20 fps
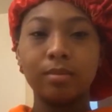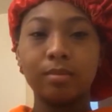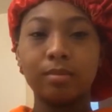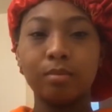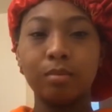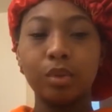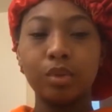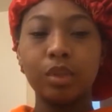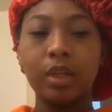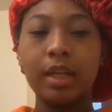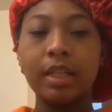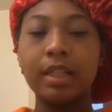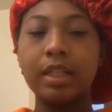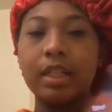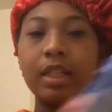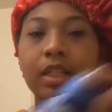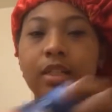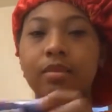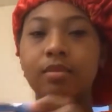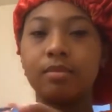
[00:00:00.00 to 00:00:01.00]
before I
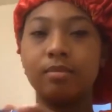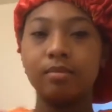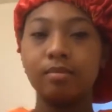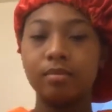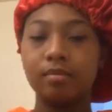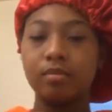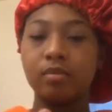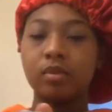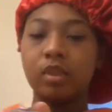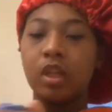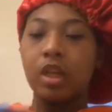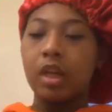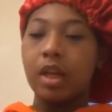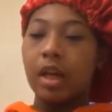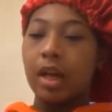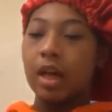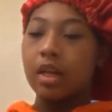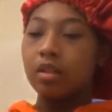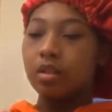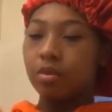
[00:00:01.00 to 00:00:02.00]
leave,
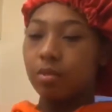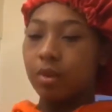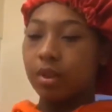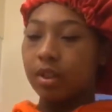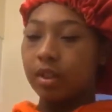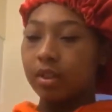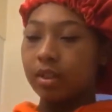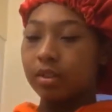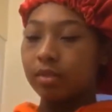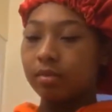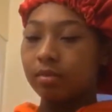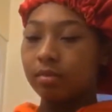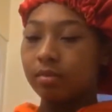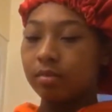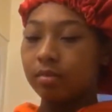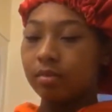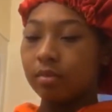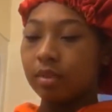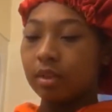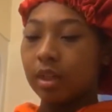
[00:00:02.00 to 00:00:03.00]
I just want to,
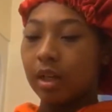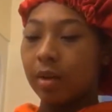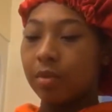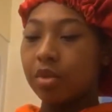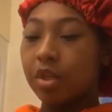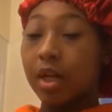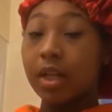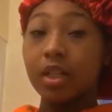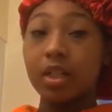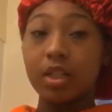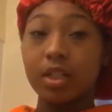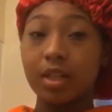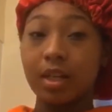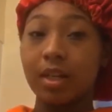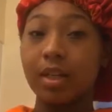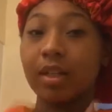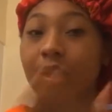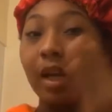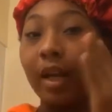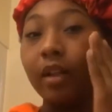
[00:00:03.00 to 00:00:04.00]
I'm trying to
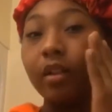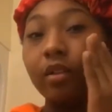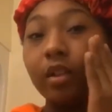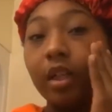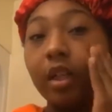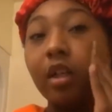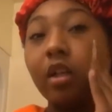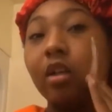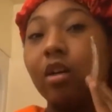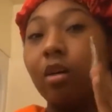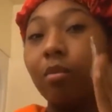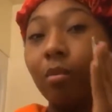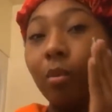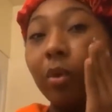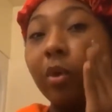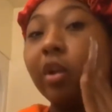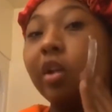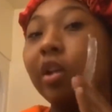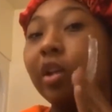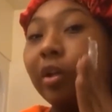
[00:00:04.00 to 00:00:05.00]
start like creating a
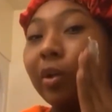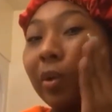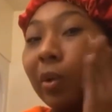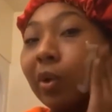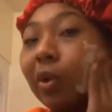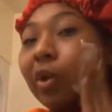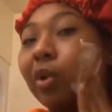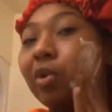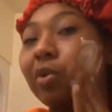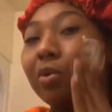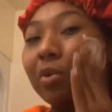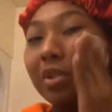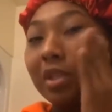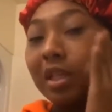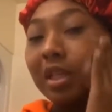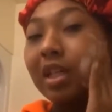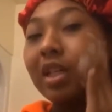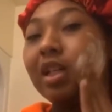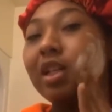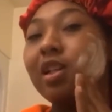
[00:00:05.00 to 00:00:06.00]
morning
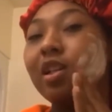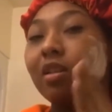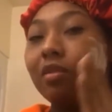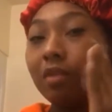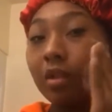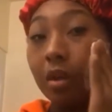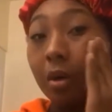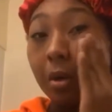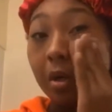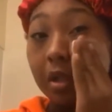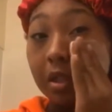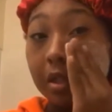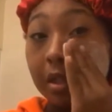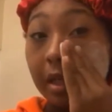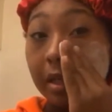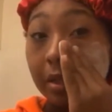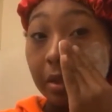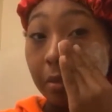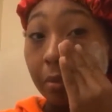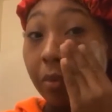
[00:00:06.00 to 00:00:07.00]
routine, even though it's
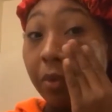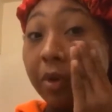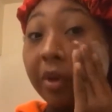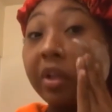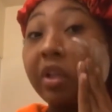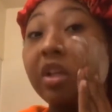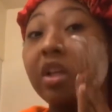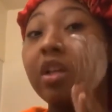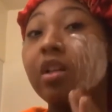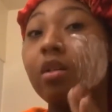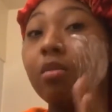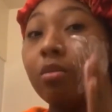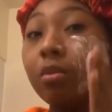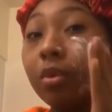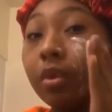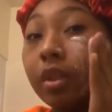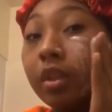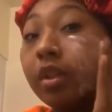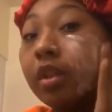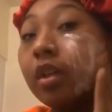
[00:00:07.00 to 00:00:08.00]
not the morning
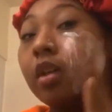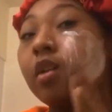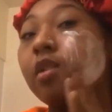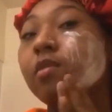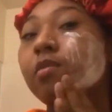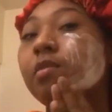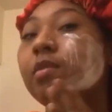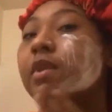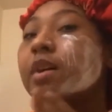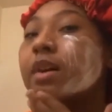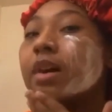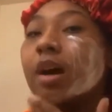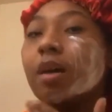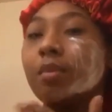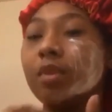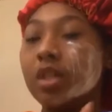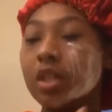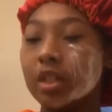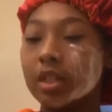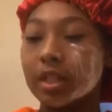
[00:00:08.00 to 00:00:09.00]
anymore. But I'm
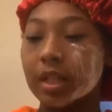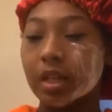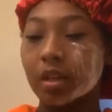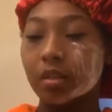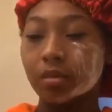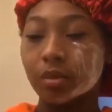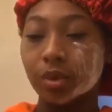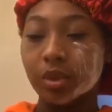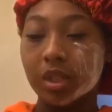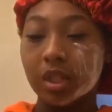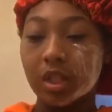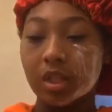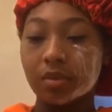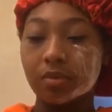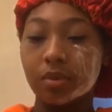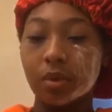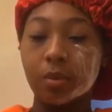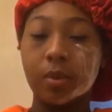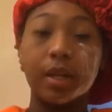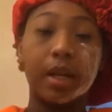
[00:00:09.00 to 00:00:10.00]
going to just say a routine for
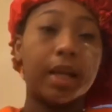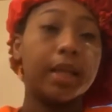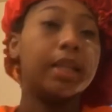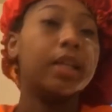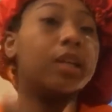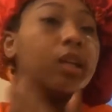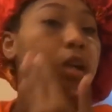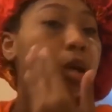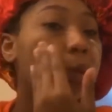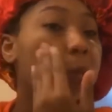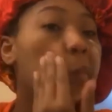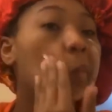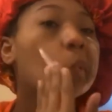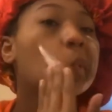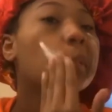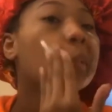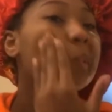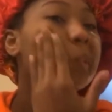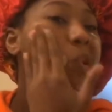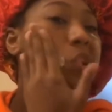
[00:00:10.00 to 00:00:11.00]
when I get up.
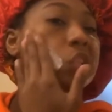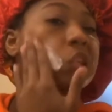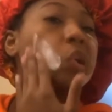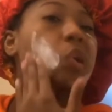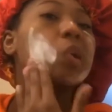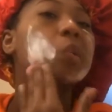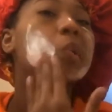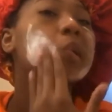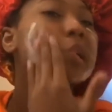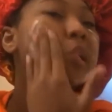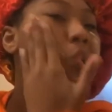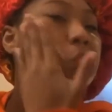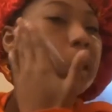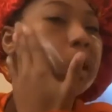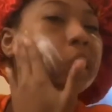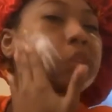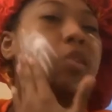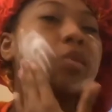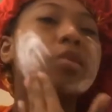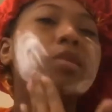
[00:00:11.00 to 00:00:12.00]
So I want to
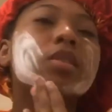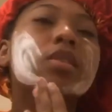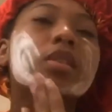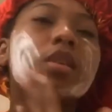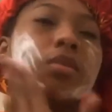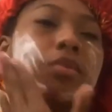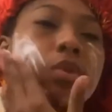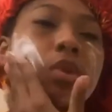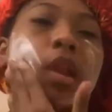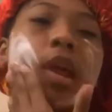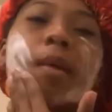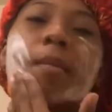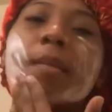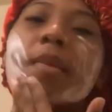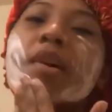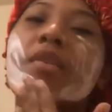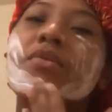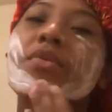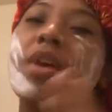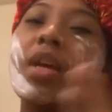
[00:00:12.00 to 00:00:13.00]
start doing stuff for like my
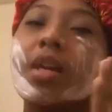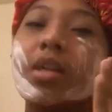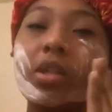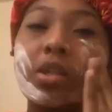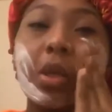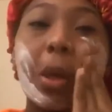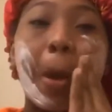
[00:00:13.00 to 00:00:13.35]
face,